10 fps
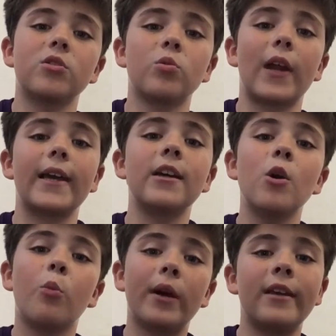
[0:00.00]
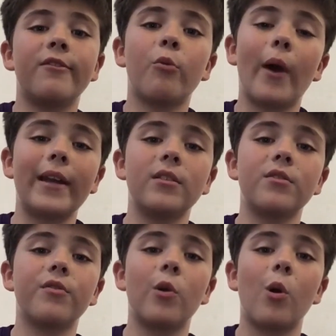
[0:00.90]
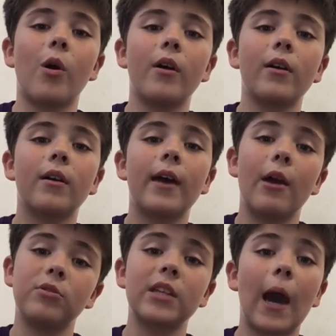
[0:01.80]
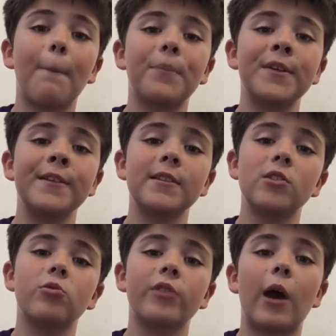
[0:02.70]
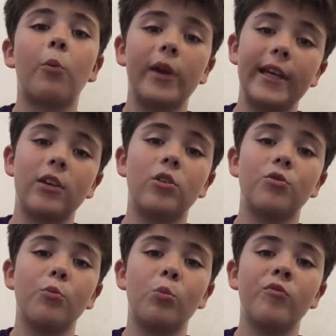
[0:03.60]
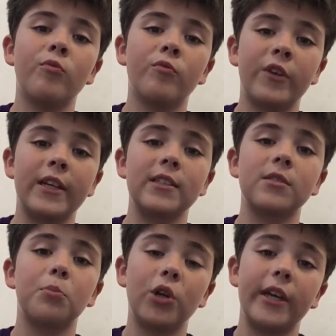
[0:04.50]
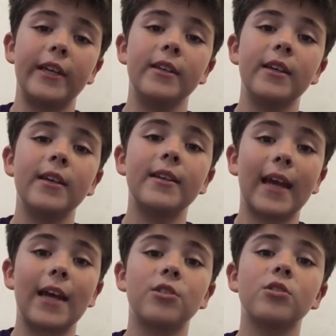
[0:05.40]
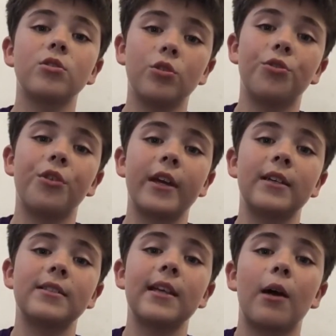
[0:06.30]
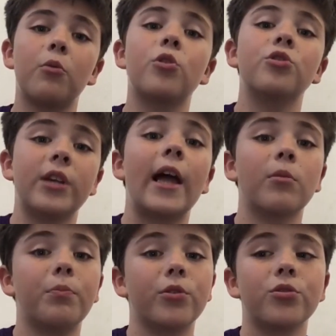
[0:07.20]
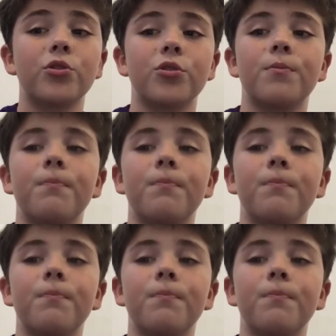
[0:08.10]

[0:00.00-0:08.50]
So like we've went for house captain so that we could raise money to get good things that could help us.